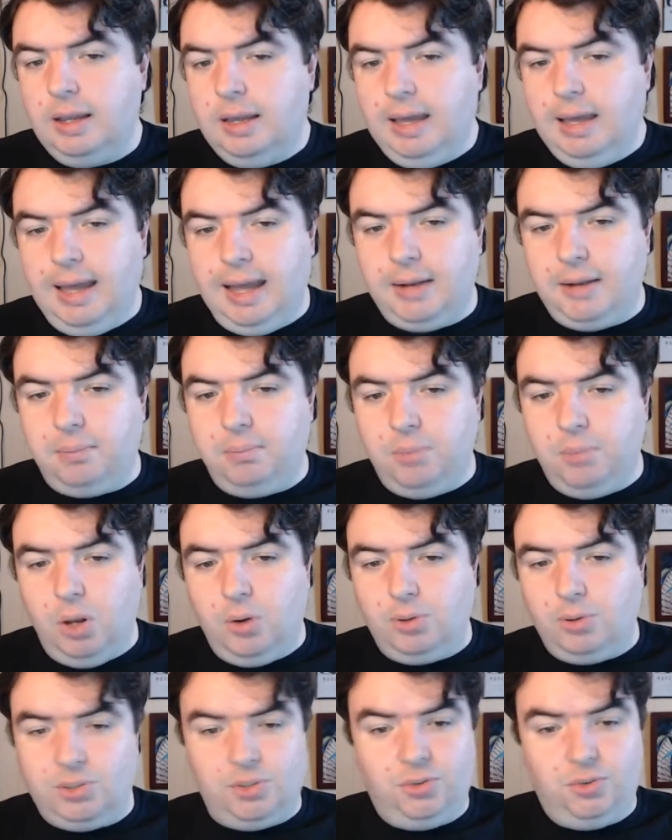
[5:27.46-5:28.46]
At
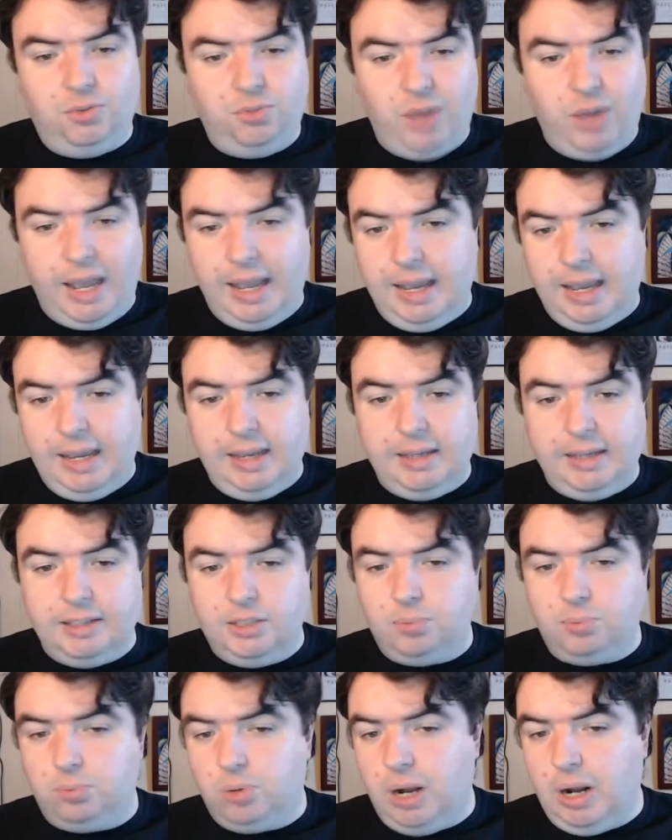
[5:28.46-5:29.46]
most, Faye
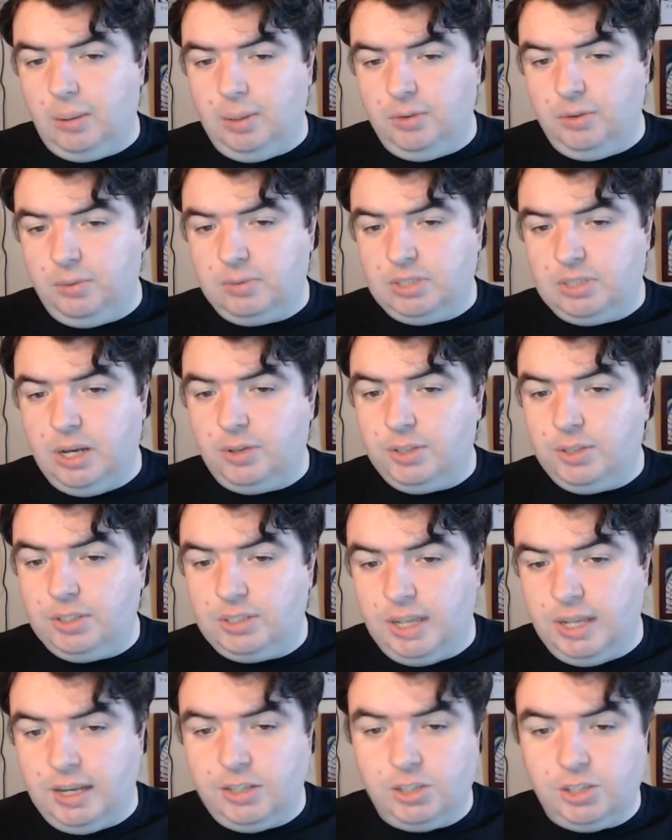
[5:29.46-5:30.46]
is probably from Southeast
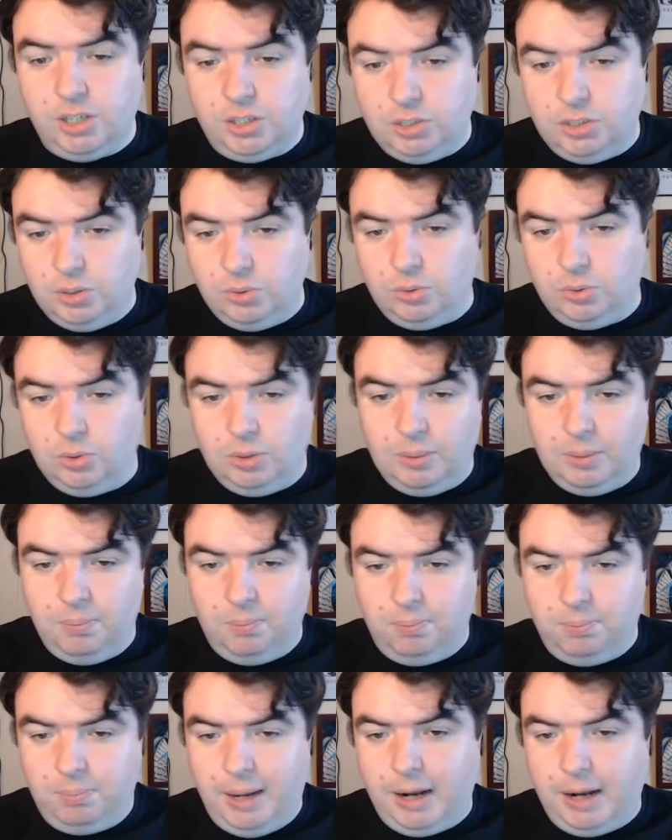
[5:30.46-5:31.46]
Asia due to the
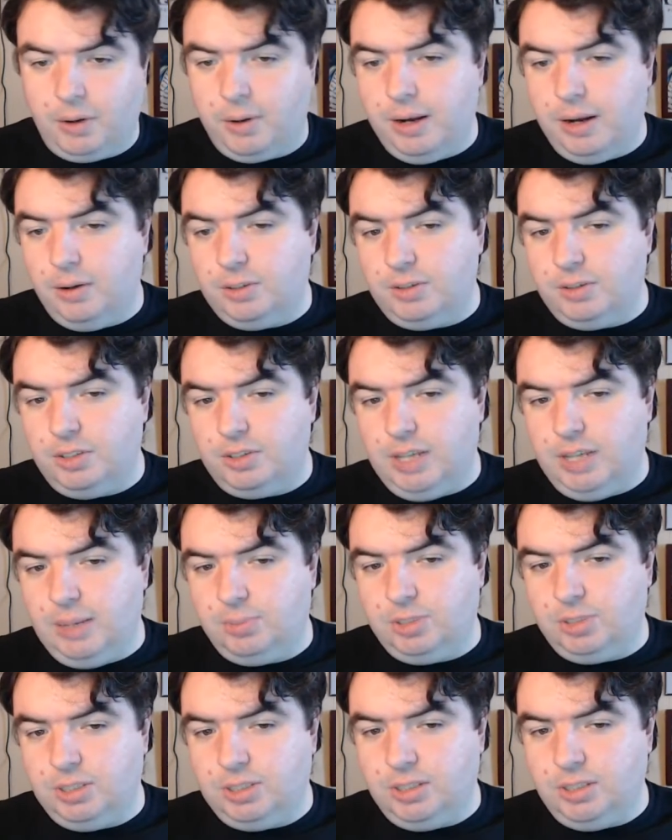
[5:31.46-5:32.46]
background in the tape
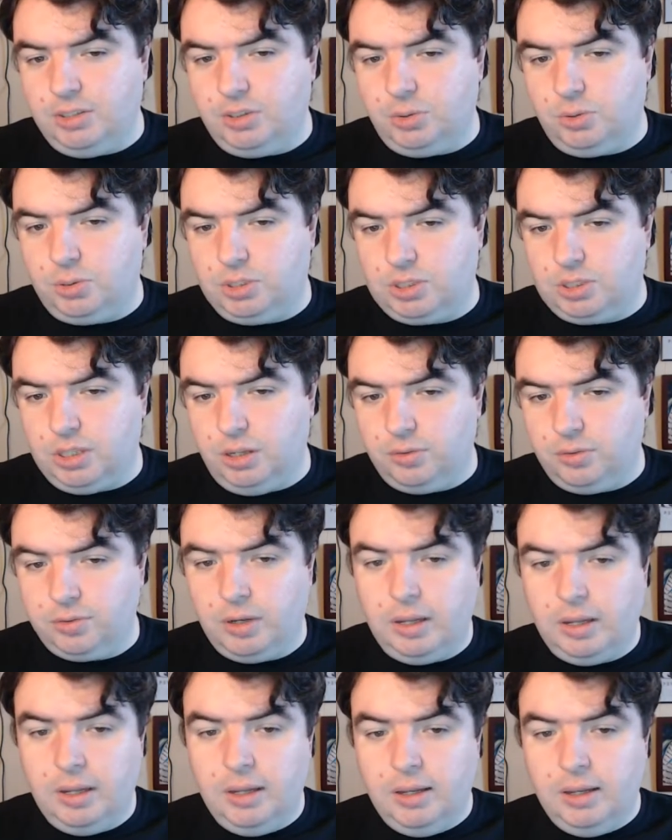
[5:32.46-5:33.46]
she sends to herself,
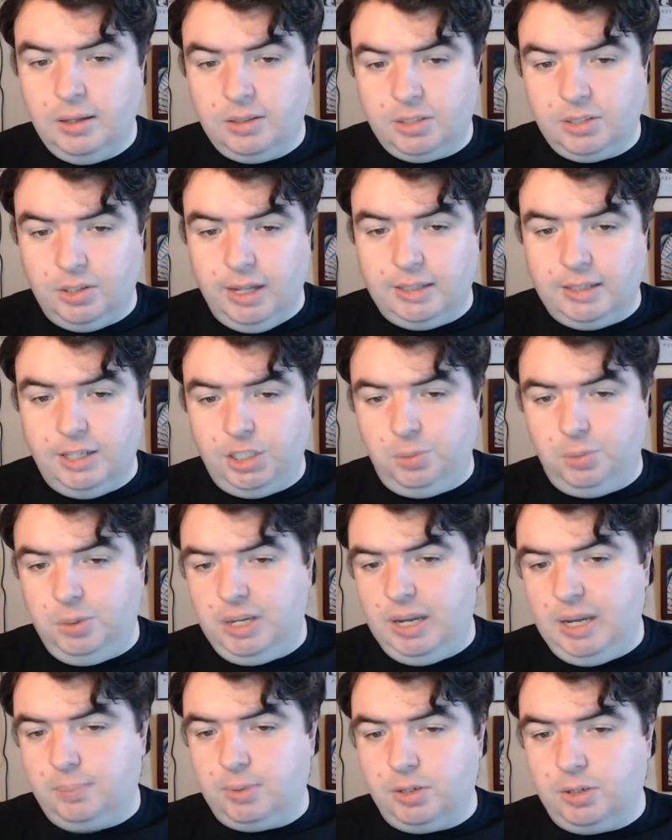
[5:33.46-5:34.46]
but that needs to be
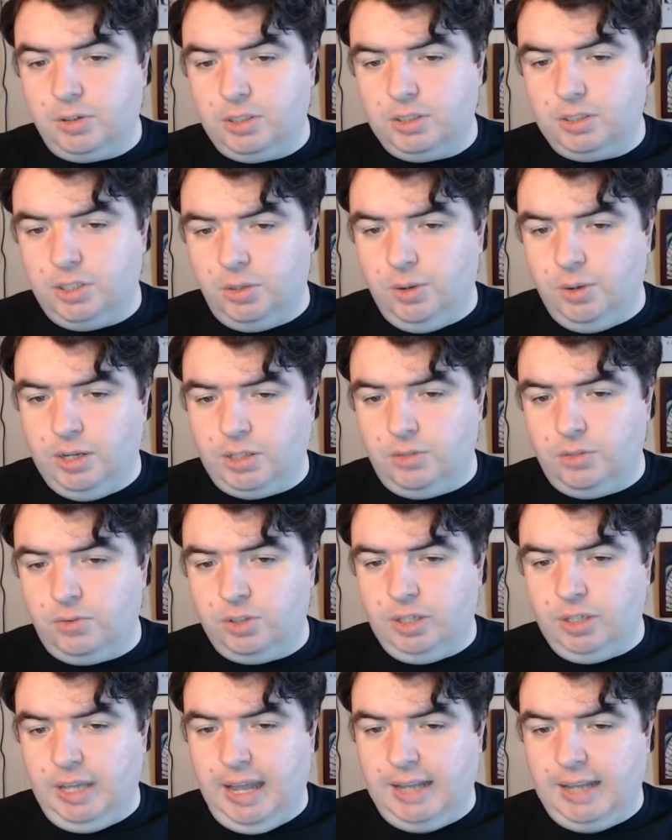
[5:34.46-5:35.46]
kept under consideration for
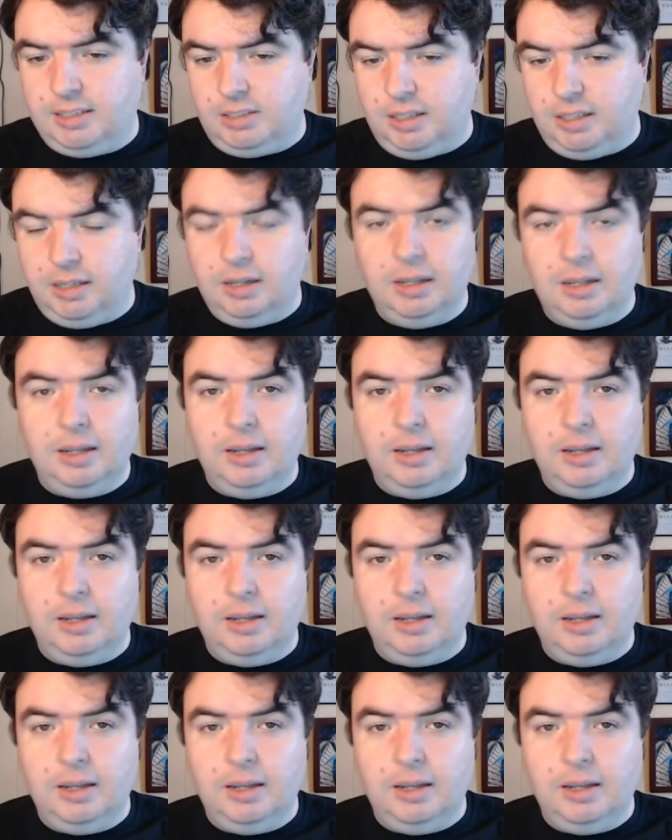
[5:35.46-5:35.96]
the casting.